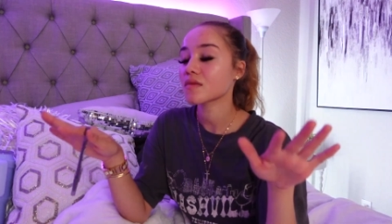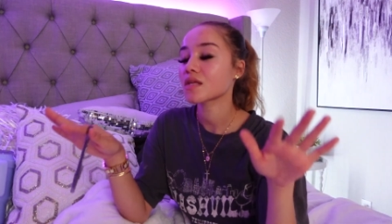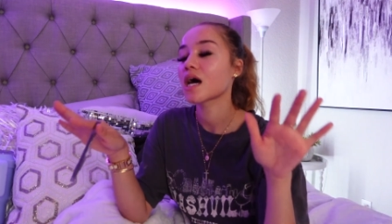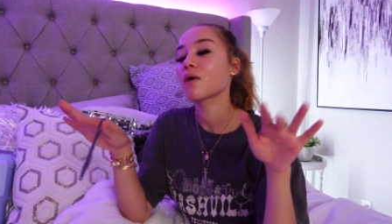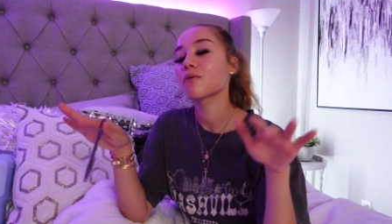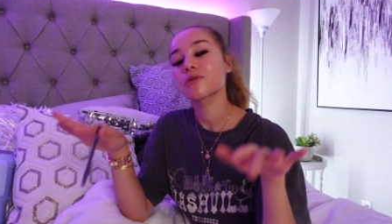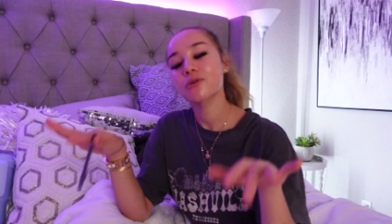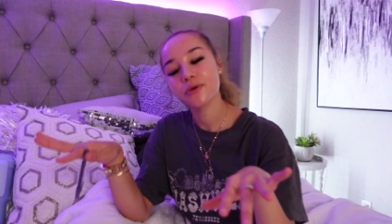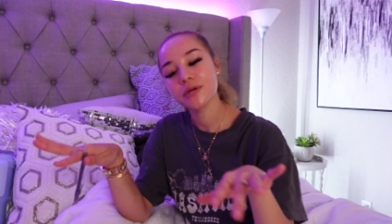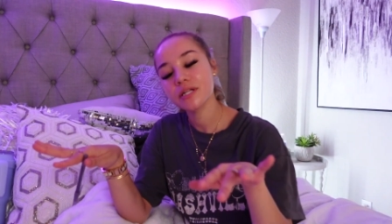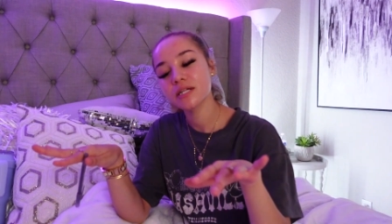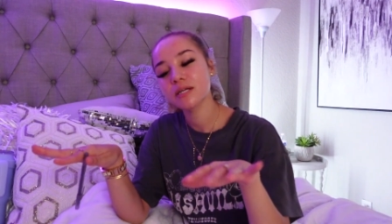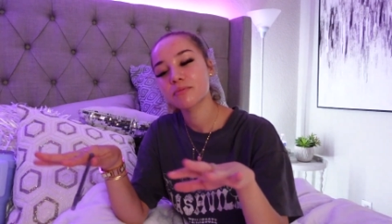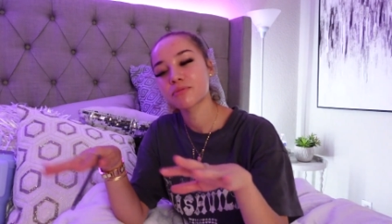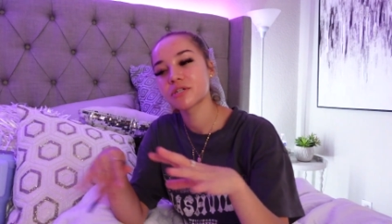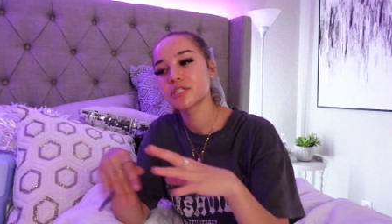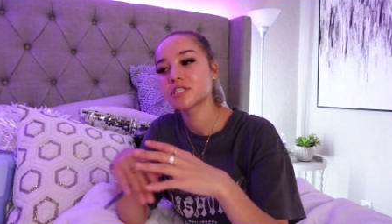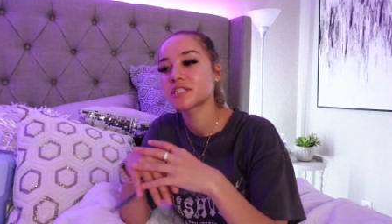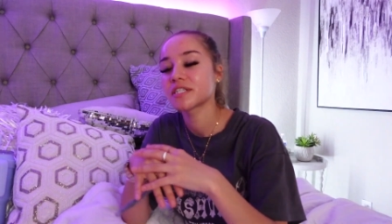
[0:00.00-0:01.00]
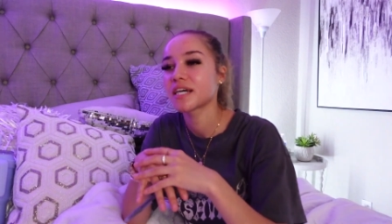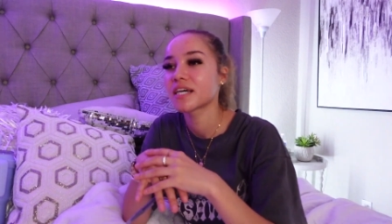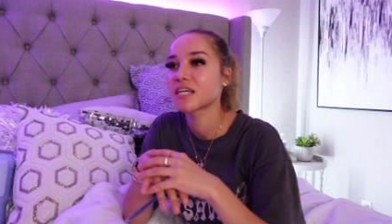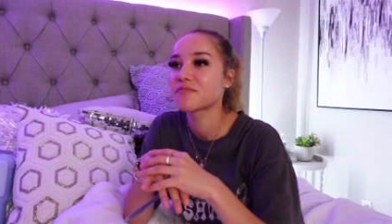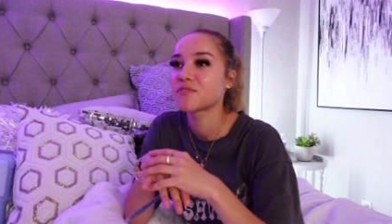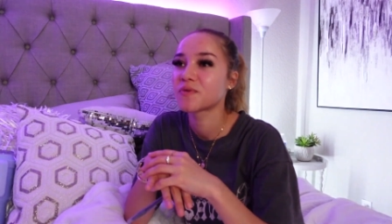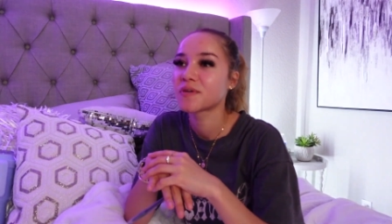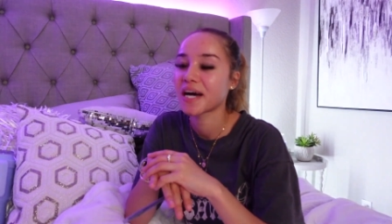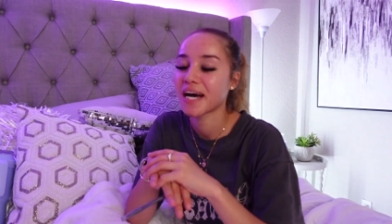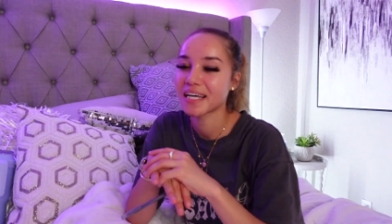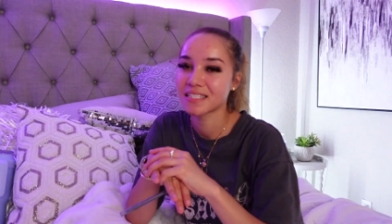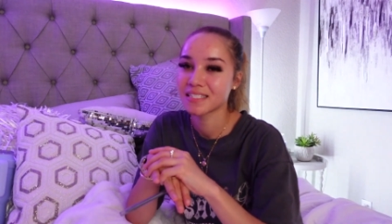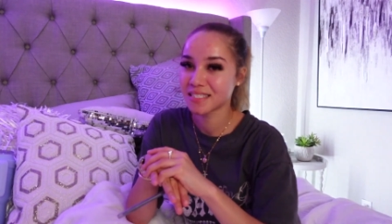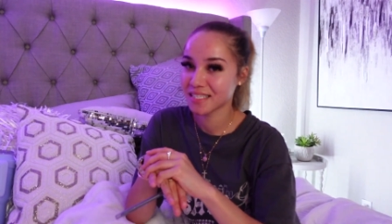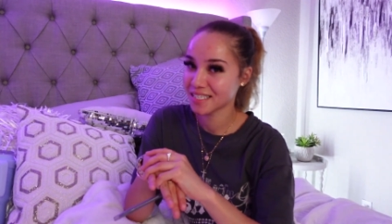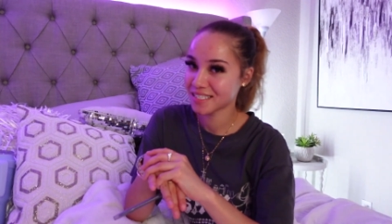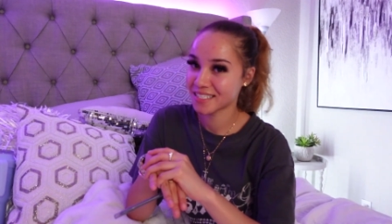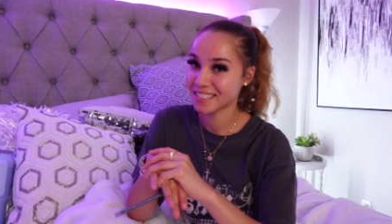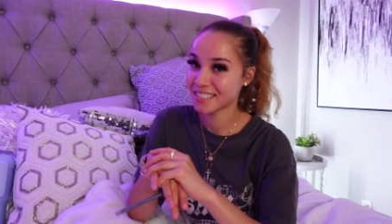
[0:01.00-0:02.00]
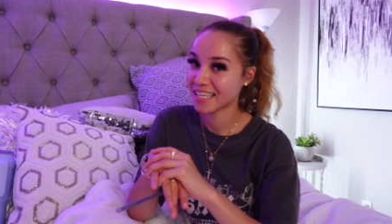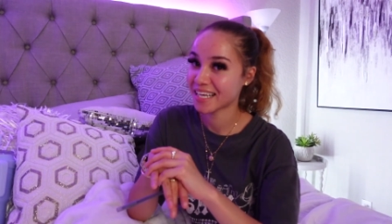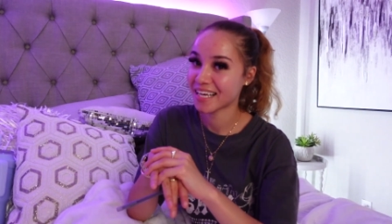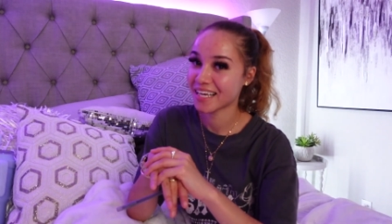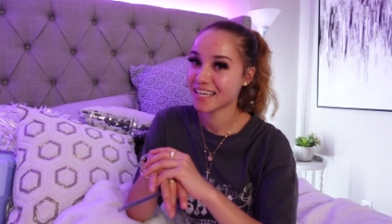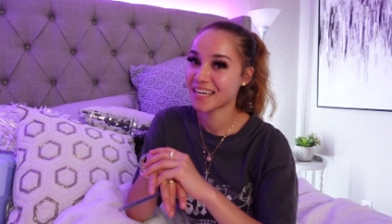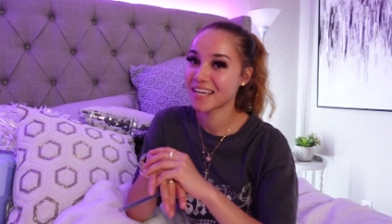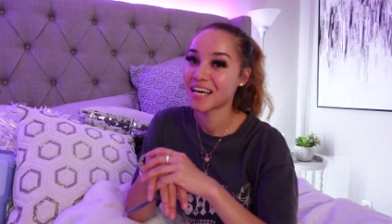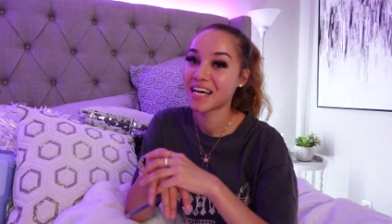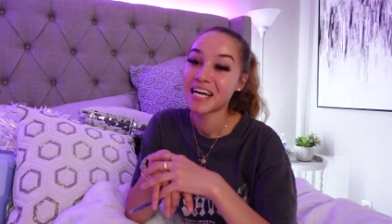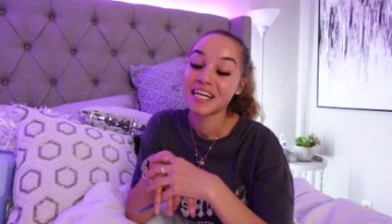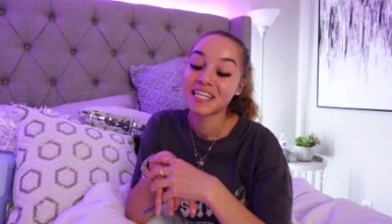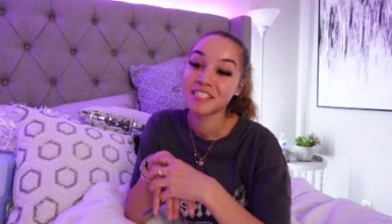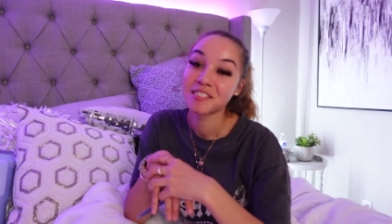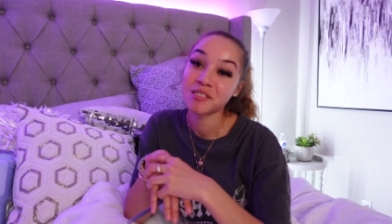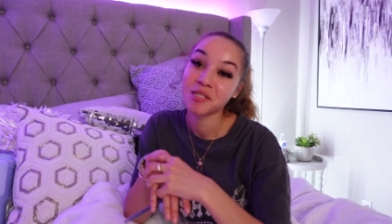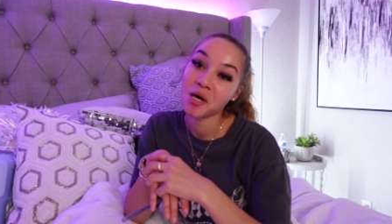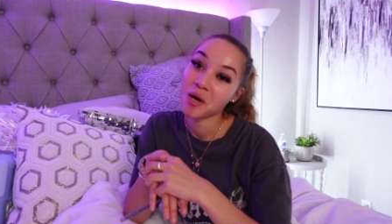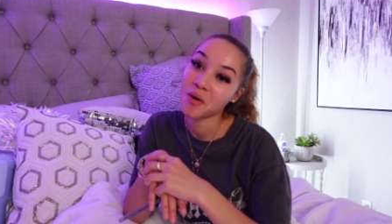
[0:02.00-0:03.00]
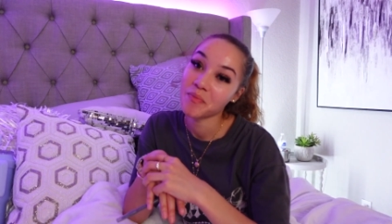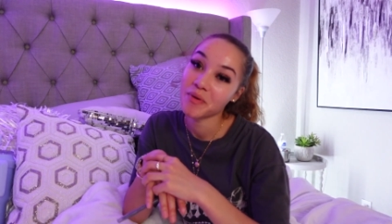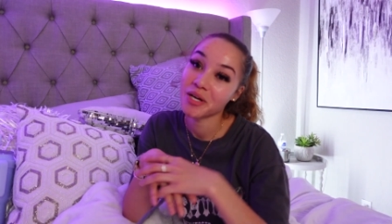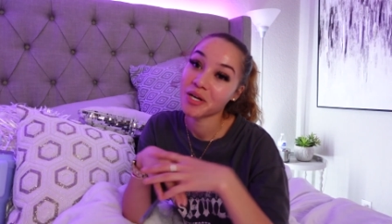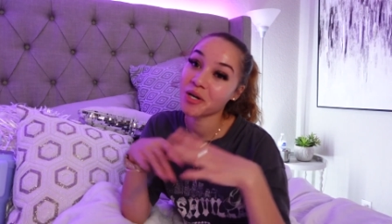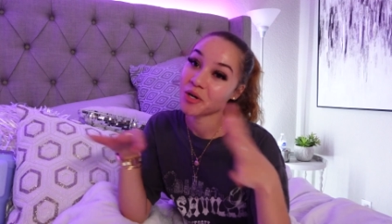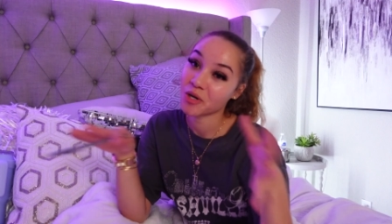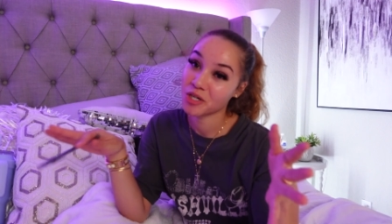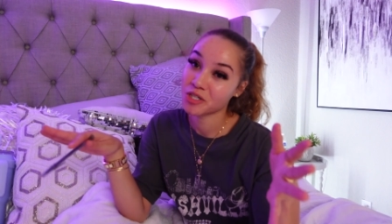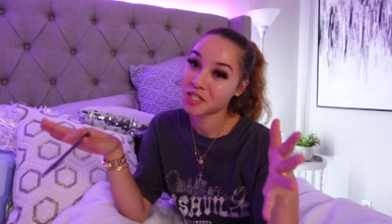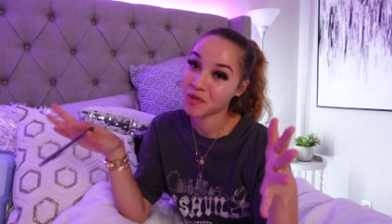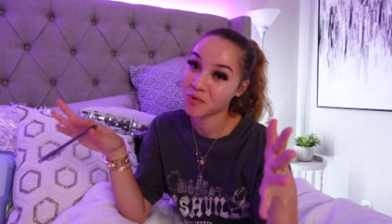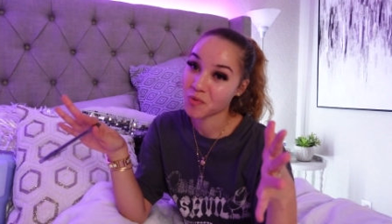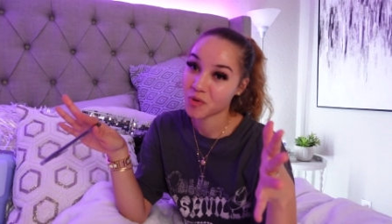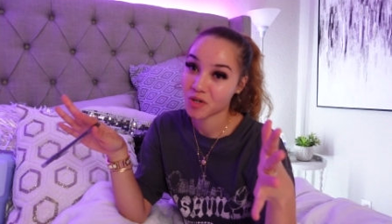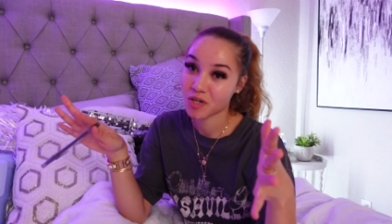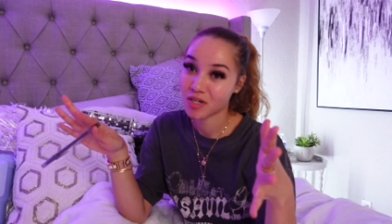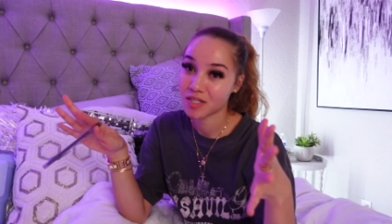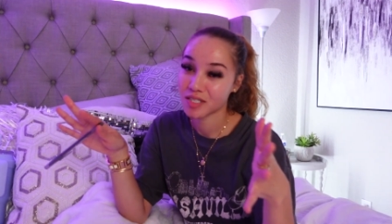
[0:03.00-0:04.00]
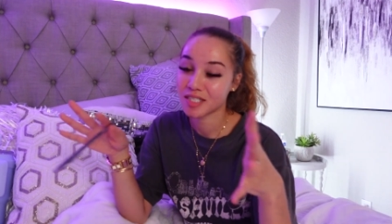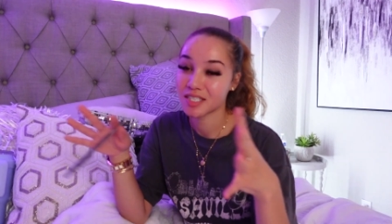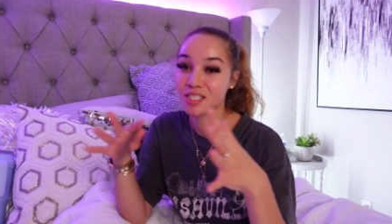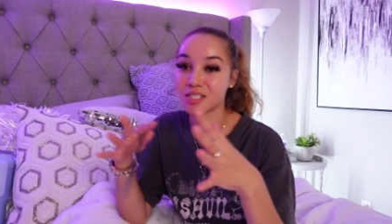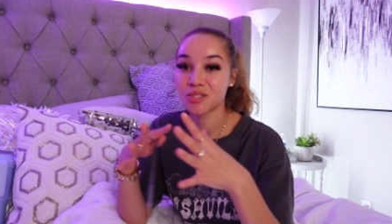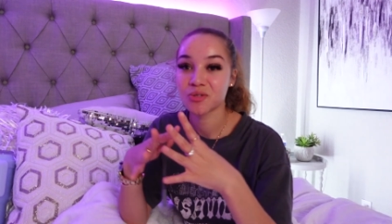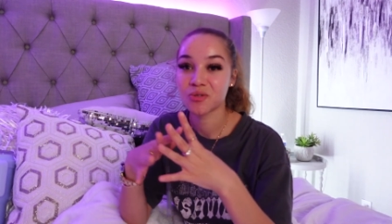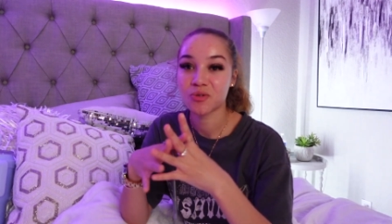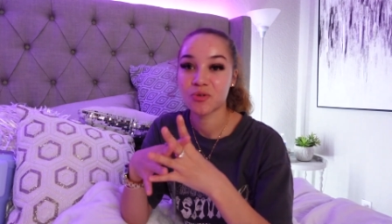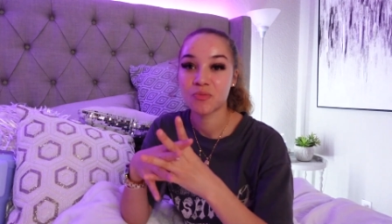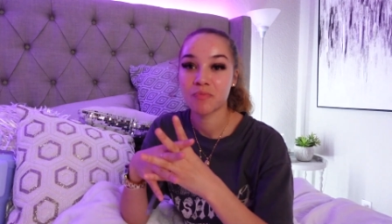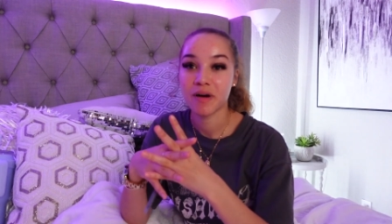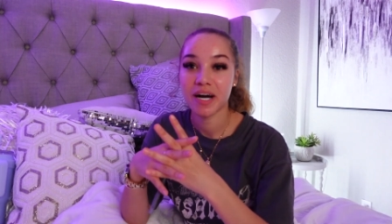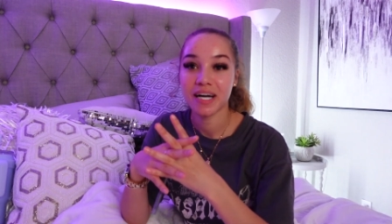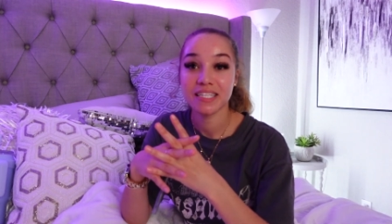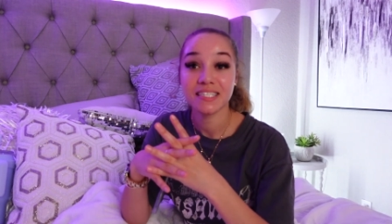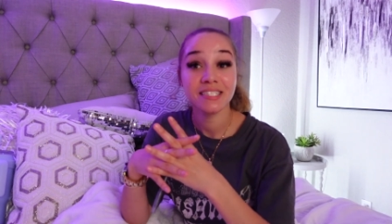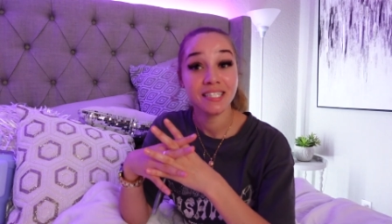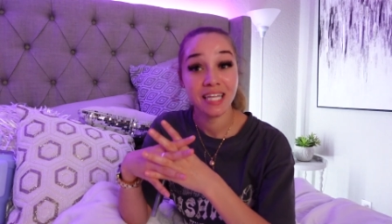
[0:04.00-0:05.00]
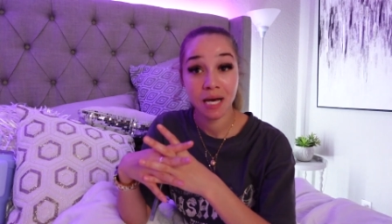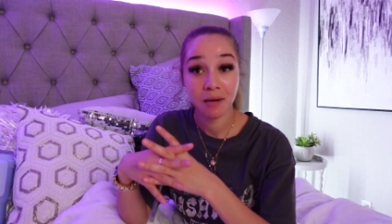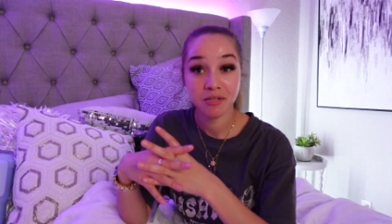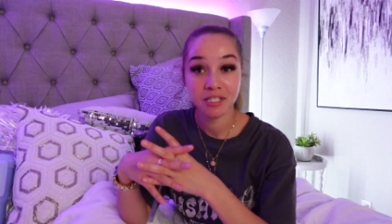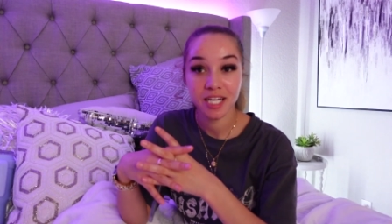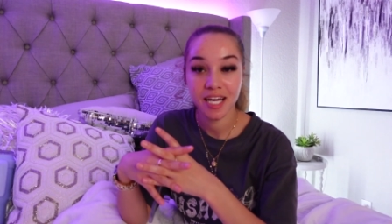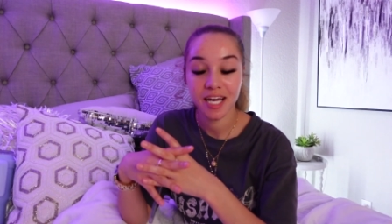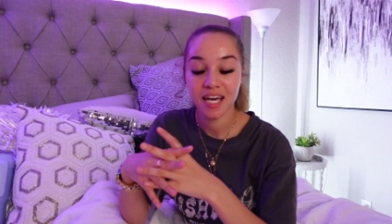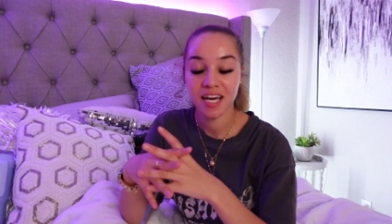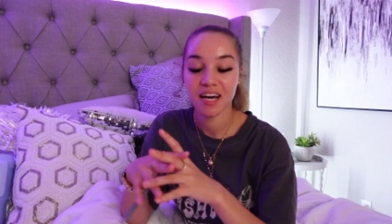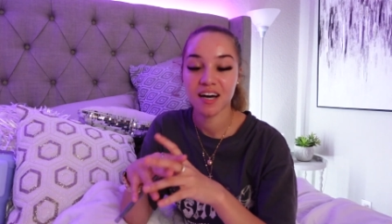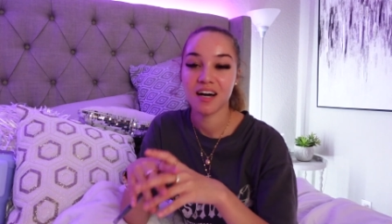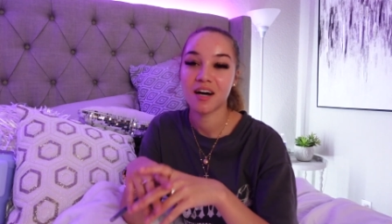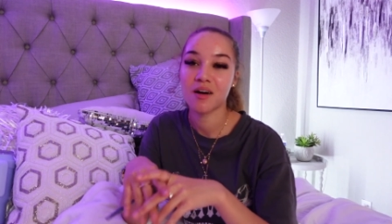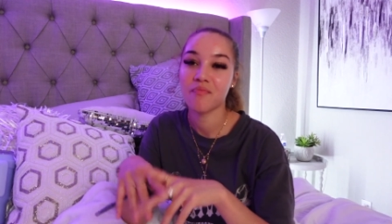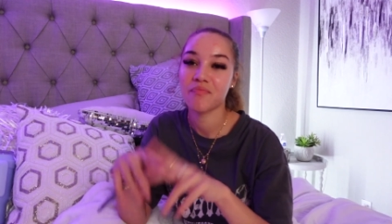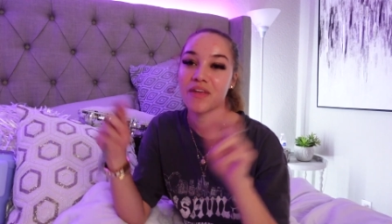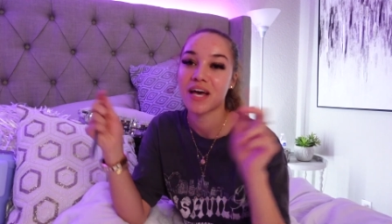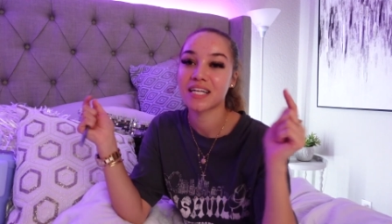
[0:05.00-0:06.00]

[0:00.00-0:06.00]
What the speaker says: I would greatly appreciate if you guys did send some encouraging words to my Snapchat.